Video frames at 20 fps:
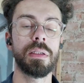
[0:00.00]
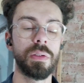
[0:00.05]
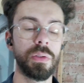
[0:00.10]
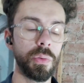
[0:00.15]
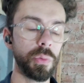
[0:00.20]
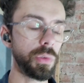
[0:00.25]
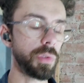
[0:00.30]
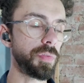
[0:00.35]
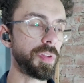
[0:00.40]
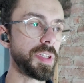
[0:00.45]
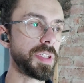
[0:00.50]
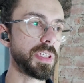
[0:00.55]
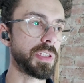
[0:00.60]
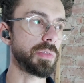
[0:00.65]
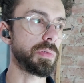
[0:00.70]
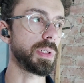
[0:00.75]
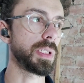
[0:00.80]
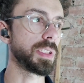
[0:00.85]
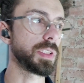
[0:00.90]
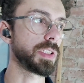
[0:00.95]
All of this is
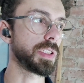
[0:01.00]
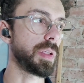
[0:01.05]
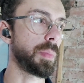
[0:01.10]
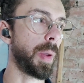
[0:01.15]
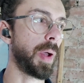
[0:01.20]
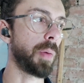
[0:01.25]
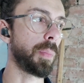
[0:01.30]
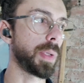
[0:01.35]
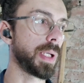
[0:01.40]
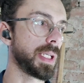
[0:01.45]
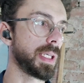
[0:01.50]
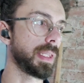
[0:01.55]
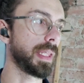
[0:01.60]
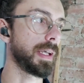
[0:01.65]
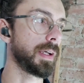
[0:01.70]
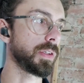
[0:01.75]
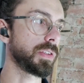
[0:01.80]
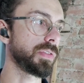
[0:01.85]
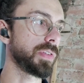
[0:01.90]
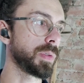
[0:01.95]
really just about making the
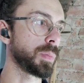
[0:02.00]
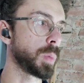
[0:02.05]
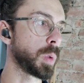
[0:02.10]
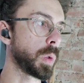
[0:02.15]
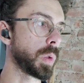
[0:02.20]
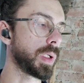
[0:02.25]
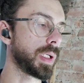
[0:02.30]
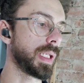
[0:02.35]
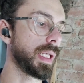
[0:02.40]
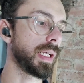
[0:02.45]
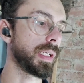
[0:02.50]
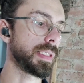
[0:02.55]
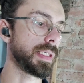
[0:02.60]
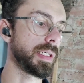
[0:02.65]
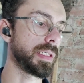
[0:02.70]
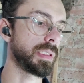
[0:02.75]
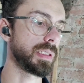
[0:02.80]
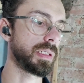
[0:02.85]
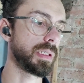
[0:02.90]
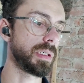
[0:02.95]
house feel more
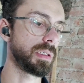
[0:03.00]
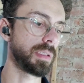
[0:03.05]
connected,